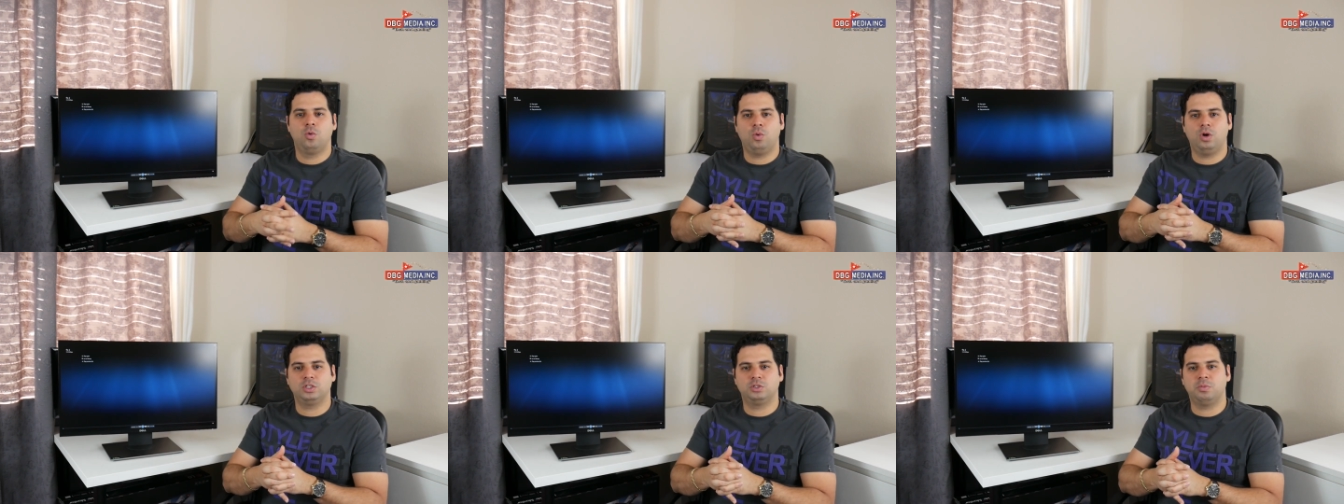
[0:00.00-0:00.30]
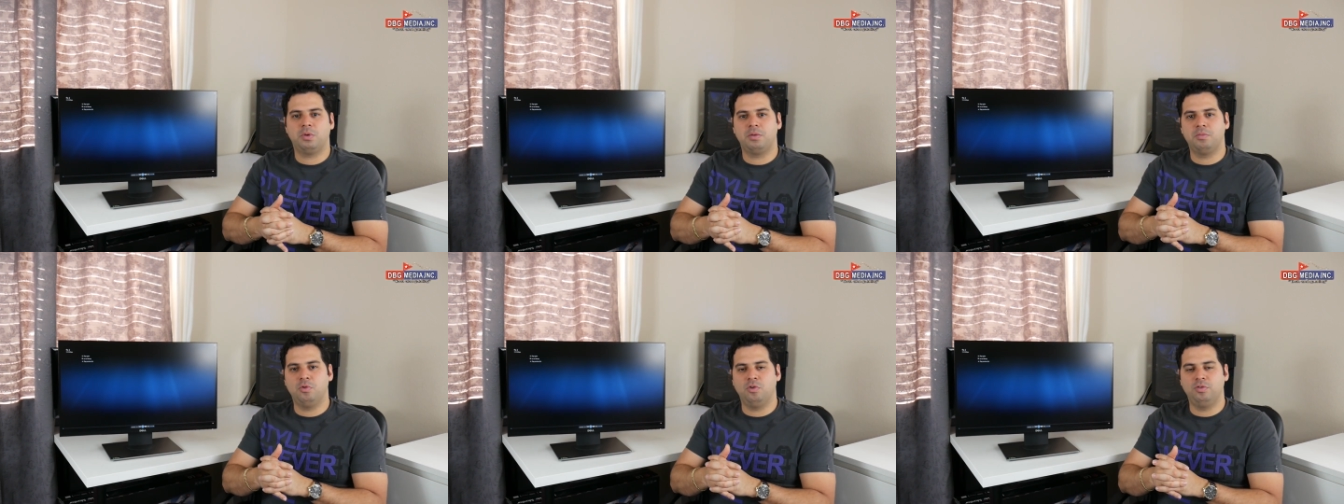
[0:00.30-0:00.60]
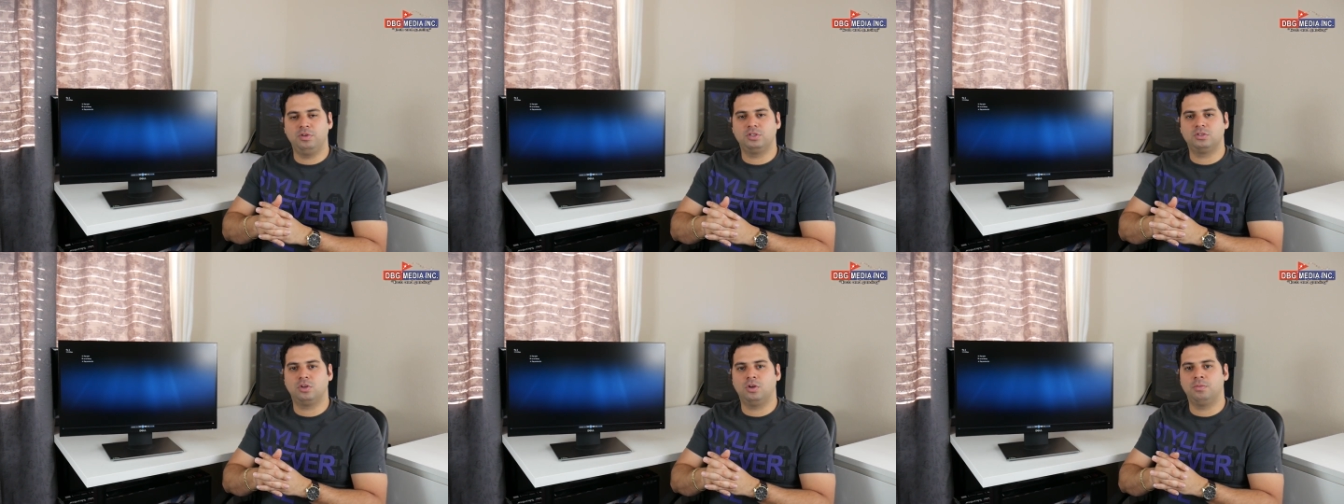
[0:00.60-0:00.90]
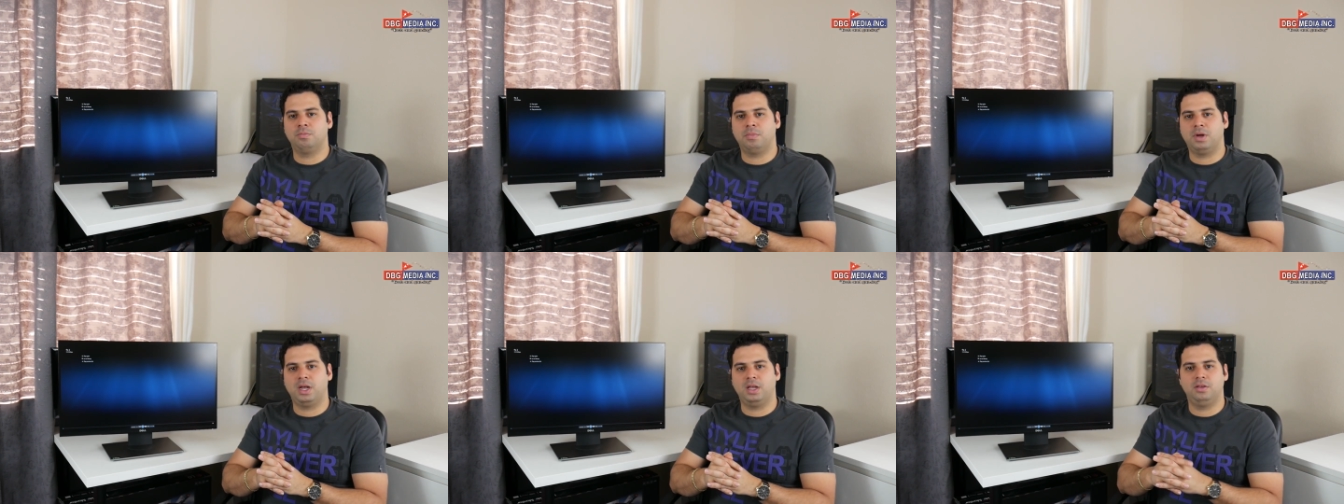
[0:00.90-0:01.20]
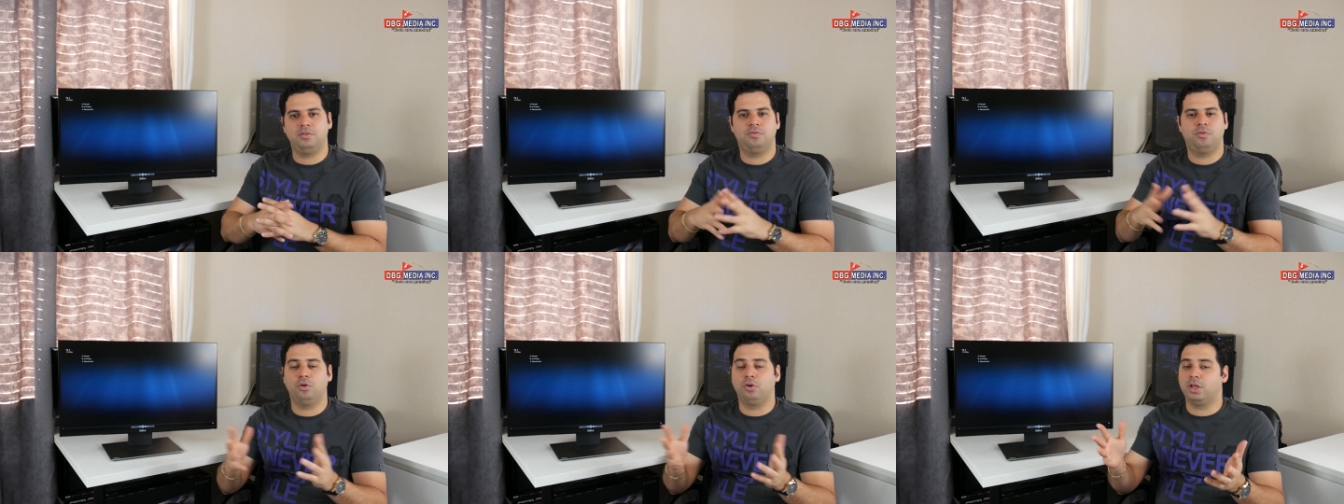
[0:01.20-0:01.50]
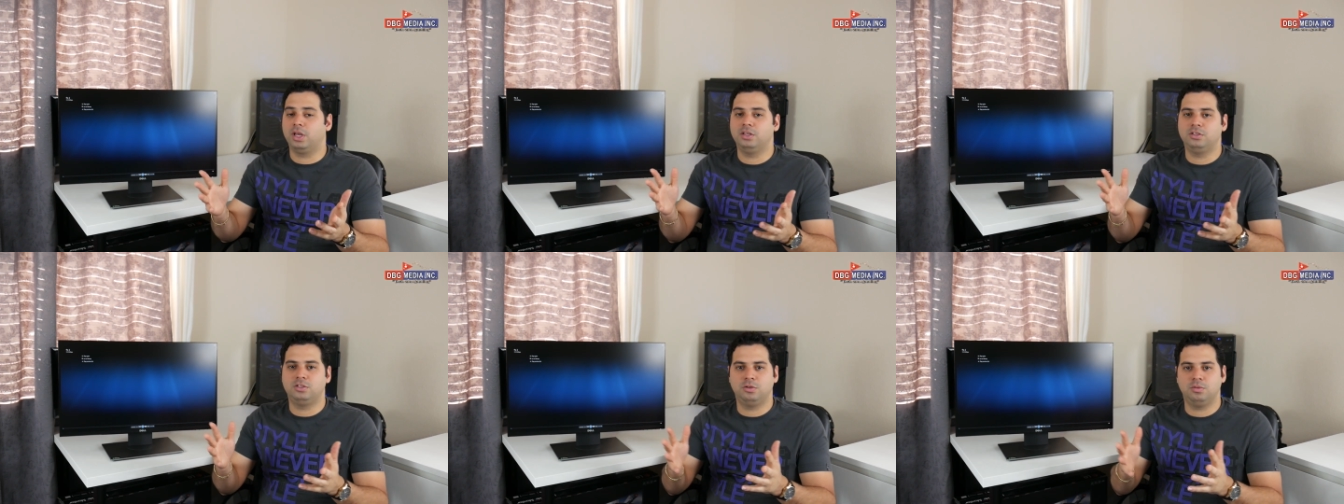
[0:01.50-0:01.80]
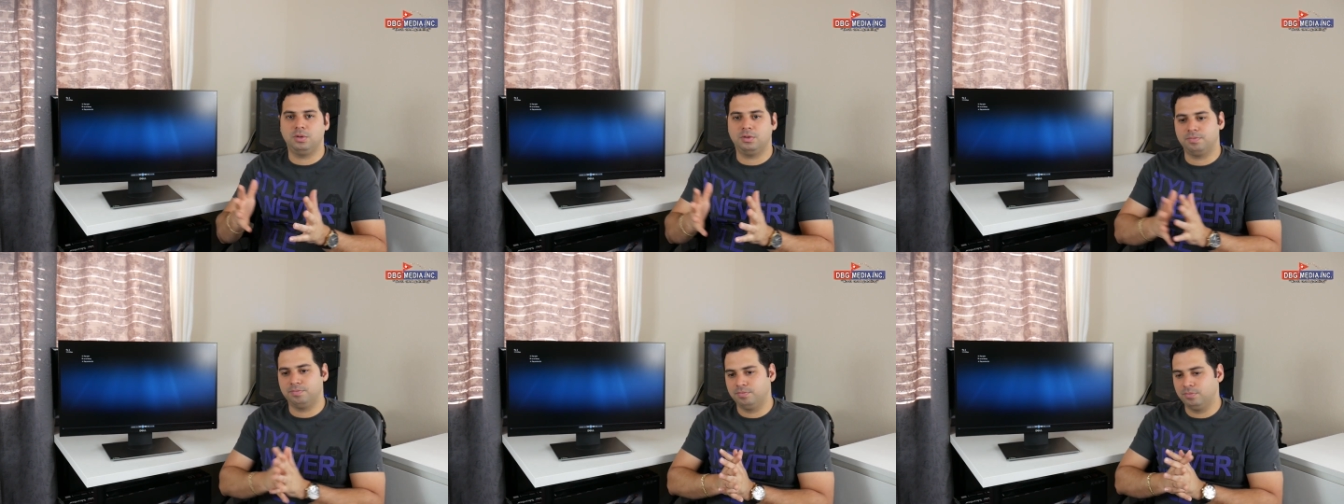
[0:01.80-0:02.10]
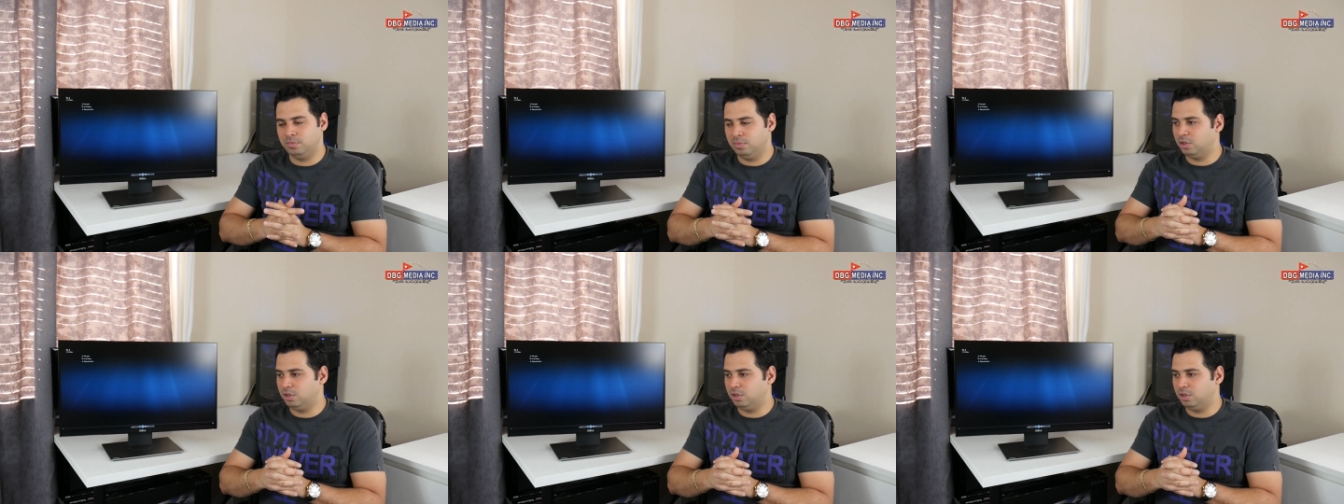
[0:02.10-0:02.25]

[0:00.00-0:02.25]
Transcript: watch my movies on my 4K TV,